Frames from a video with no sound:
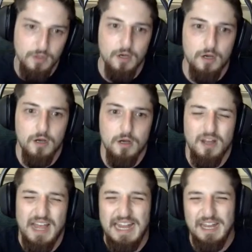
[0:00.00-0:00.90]

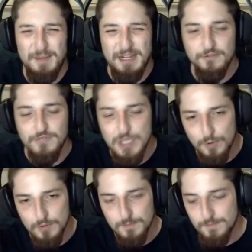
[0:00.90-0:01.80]
it's almost like
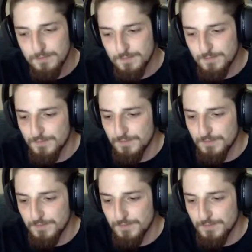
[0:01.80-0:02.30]
he's been